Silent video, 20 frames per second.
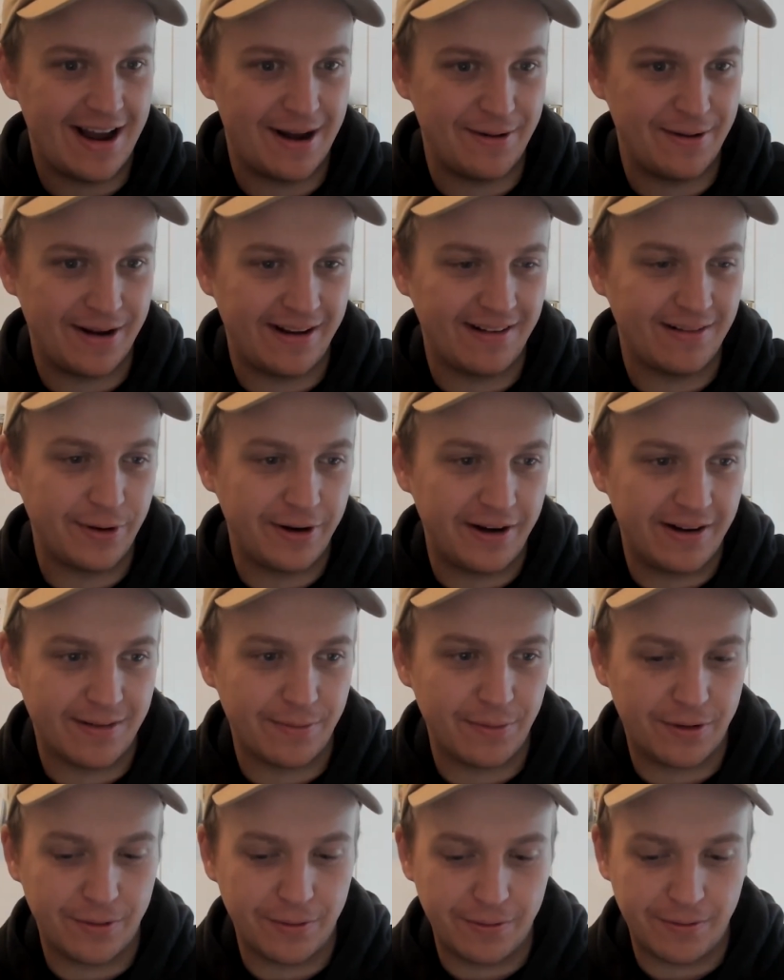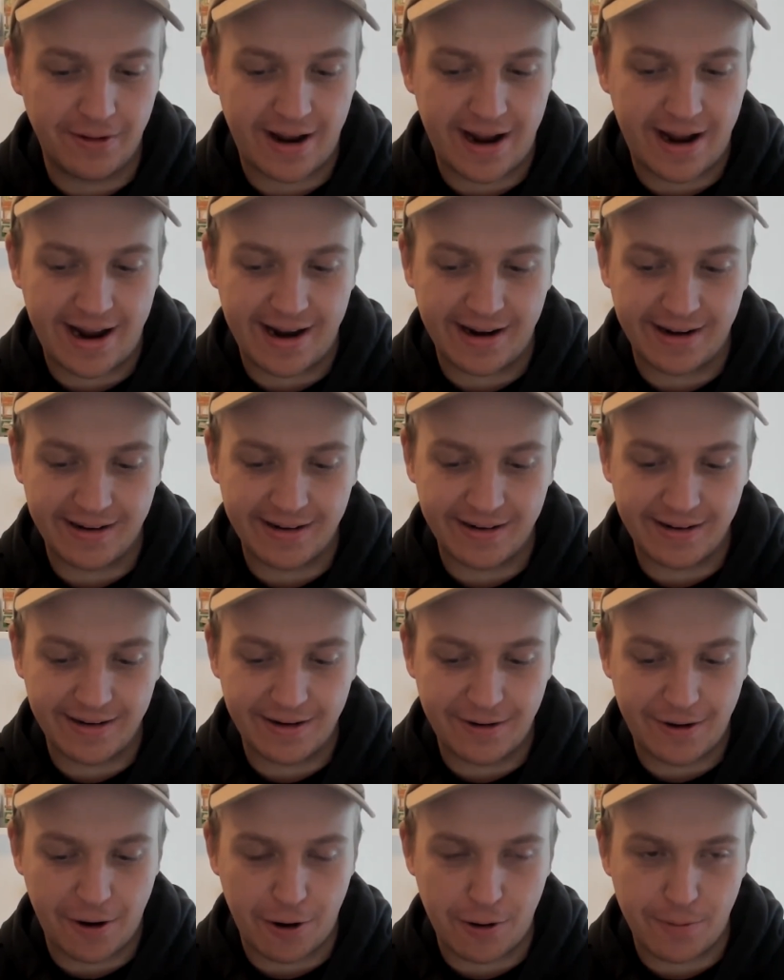Yeah, he's building some cool like
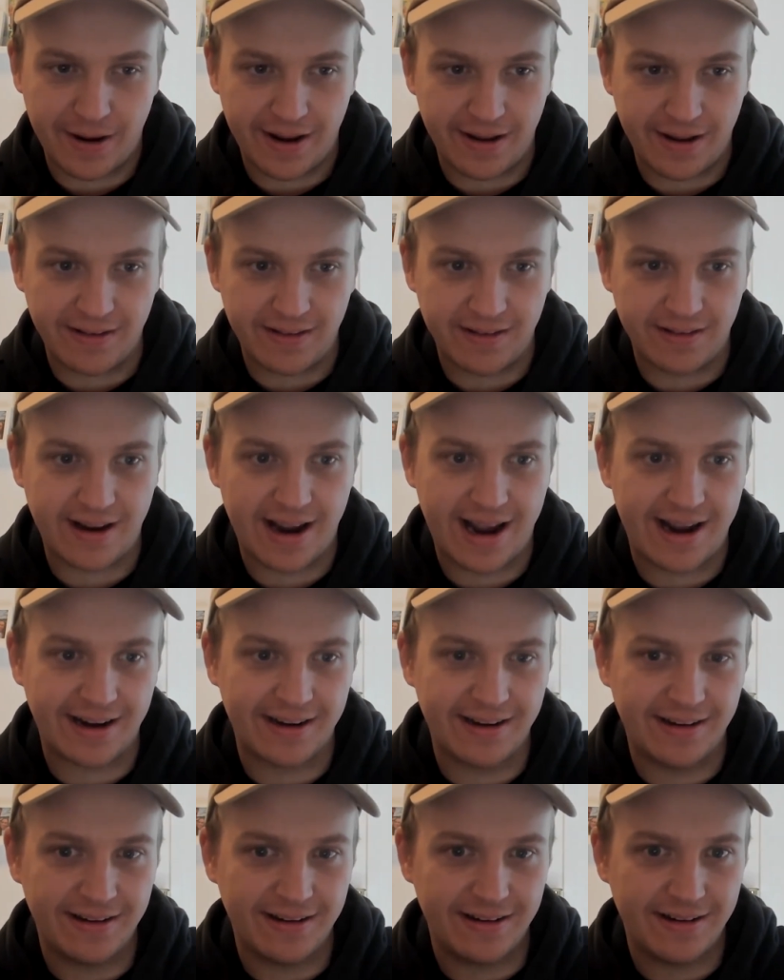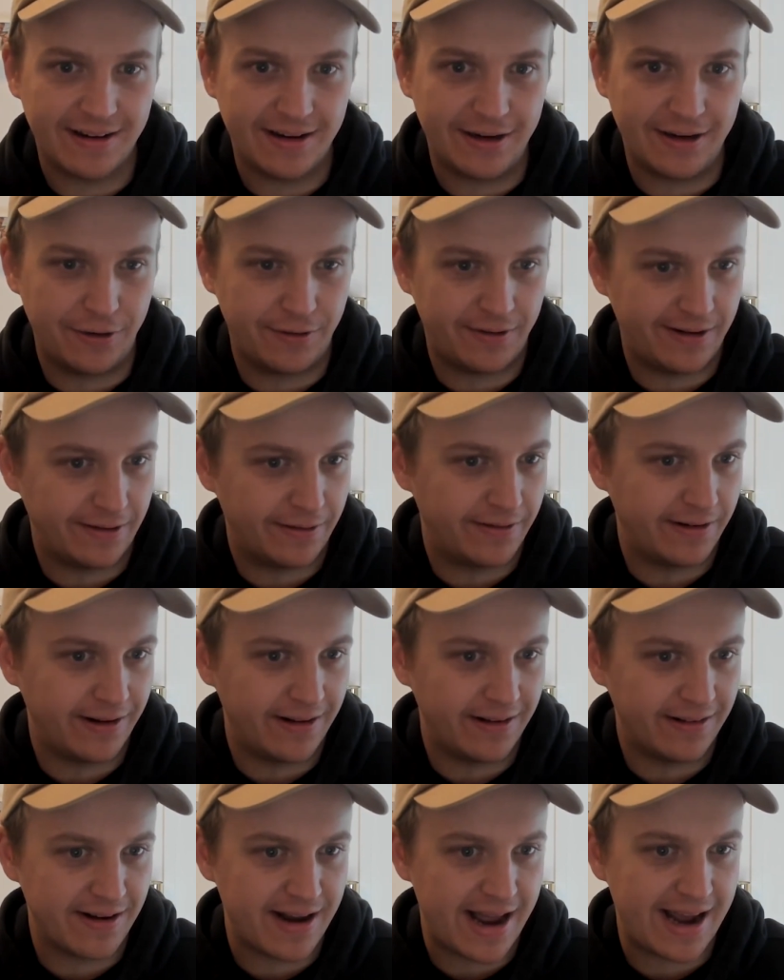OP stack
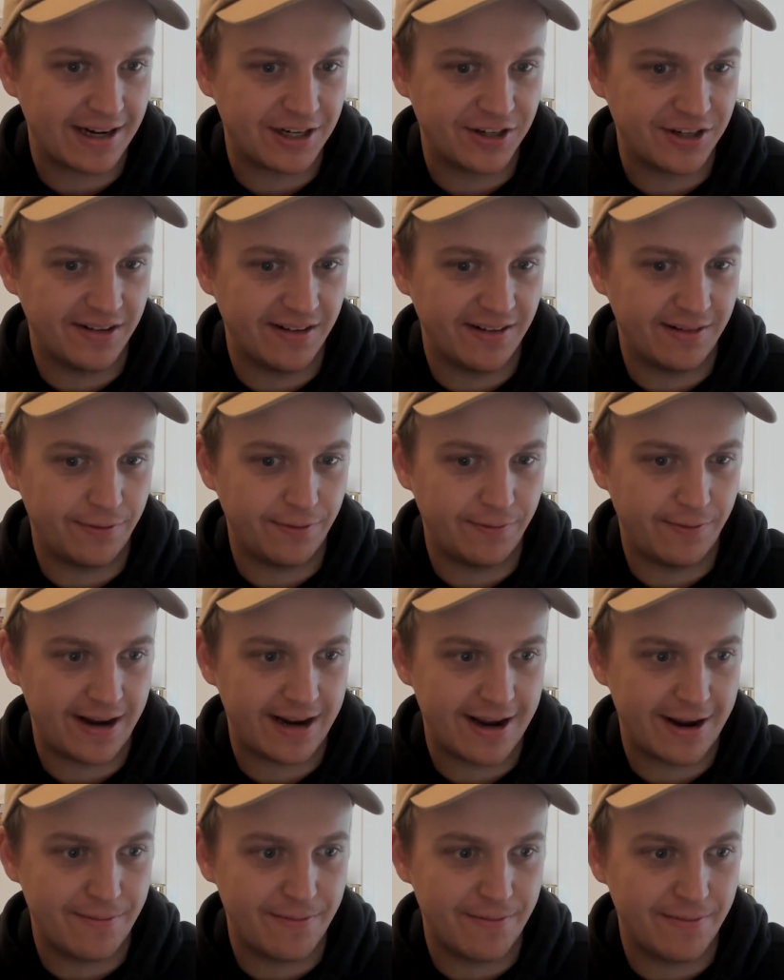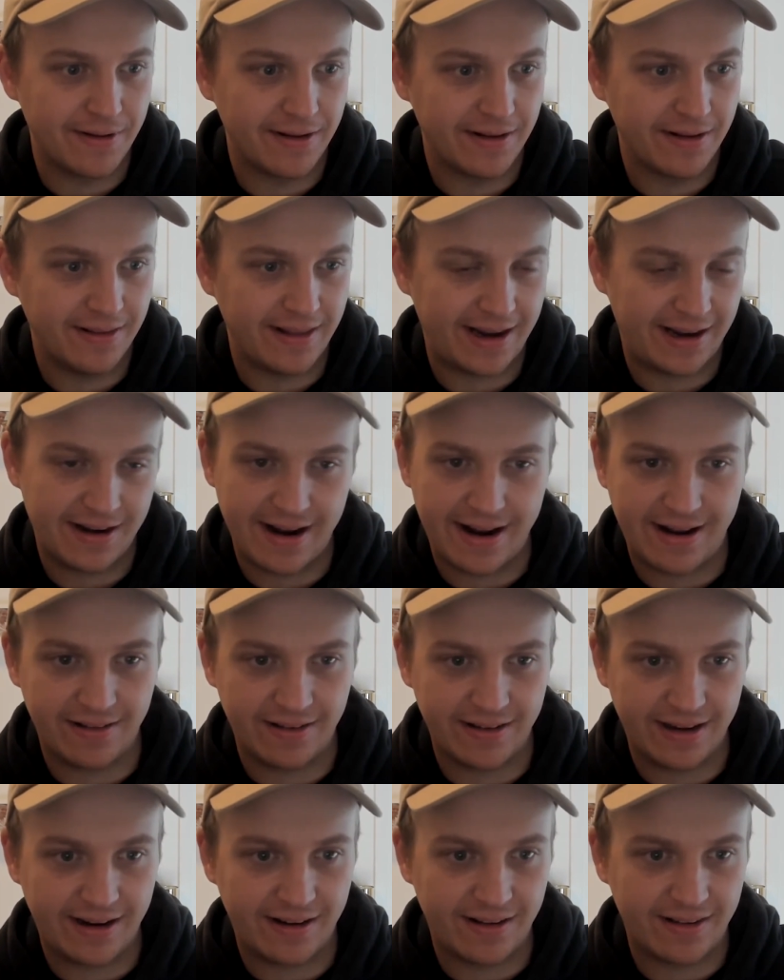utilities and actions for VM that you can
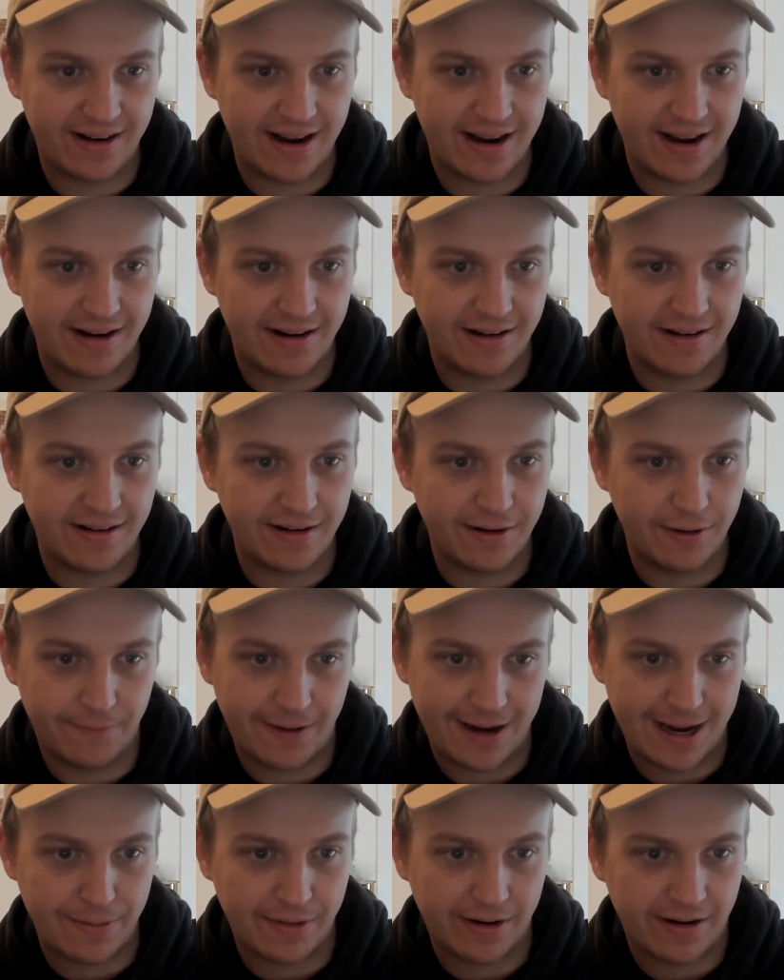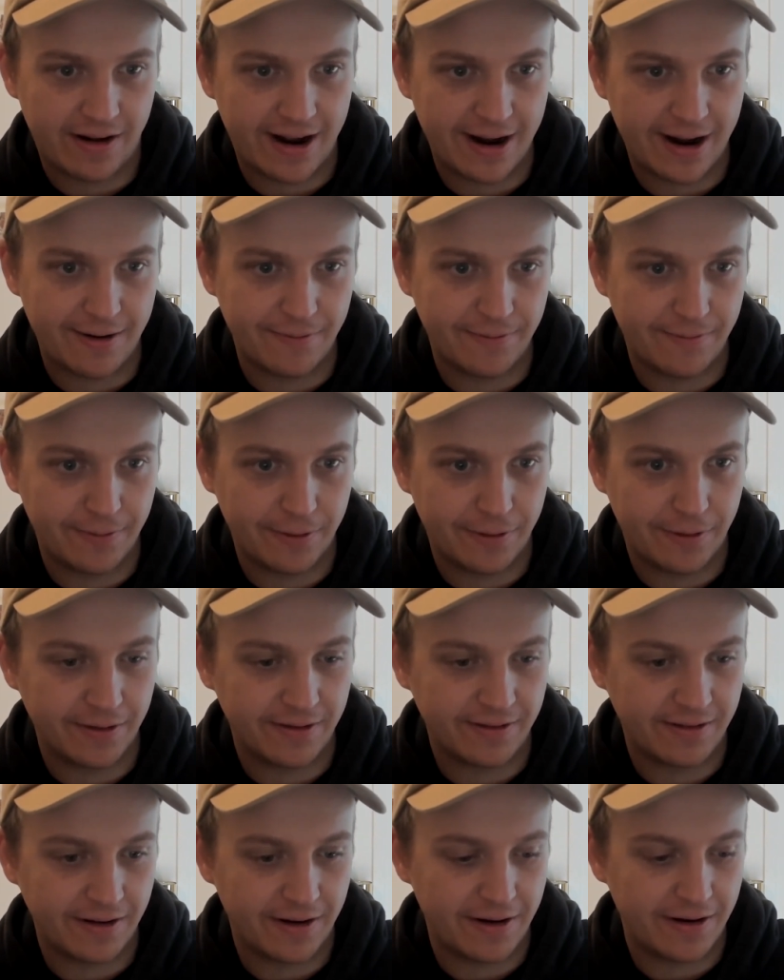easily extend your VM client
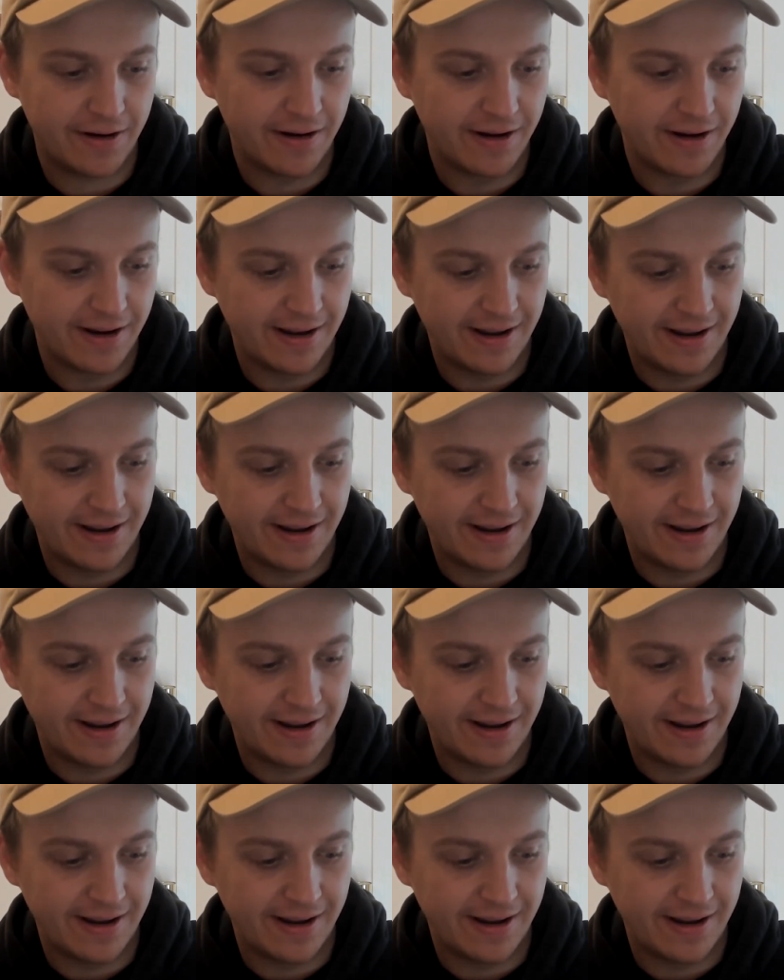for. So